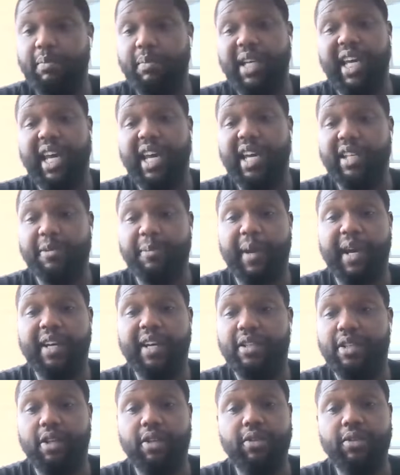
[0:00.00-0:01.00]
them big ass
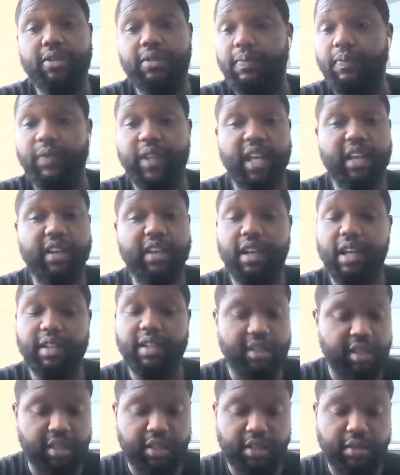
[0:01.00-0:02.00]
spiders, yo. They
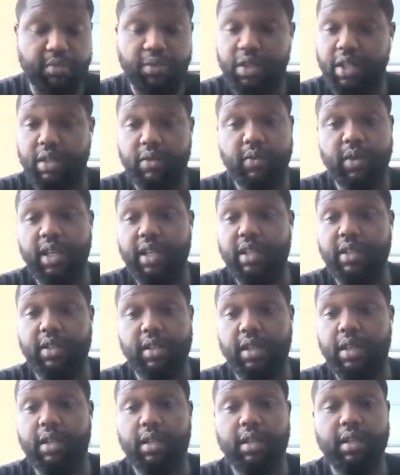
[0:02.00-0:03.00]
seen some shit we ain't
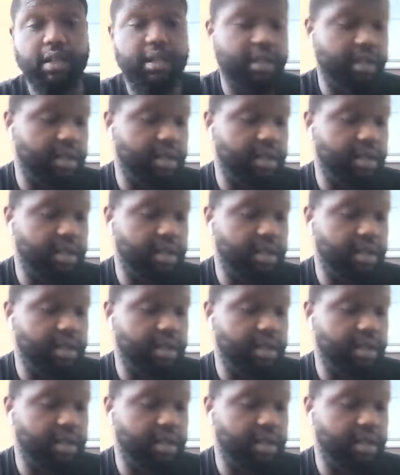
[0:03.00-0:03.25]
seen.